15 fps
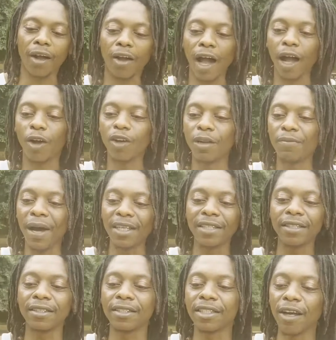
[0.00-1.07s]
I could
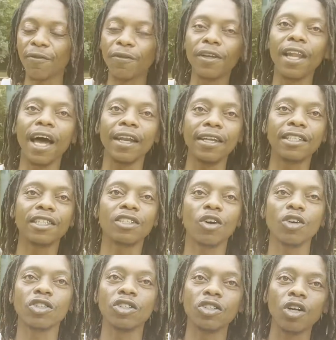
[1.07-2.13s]
imagine something like this is
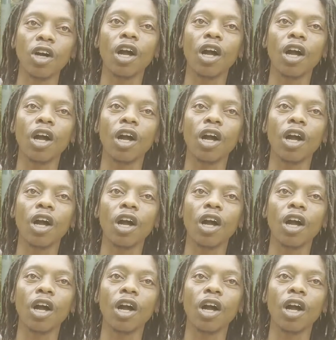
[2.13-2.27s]
costing you a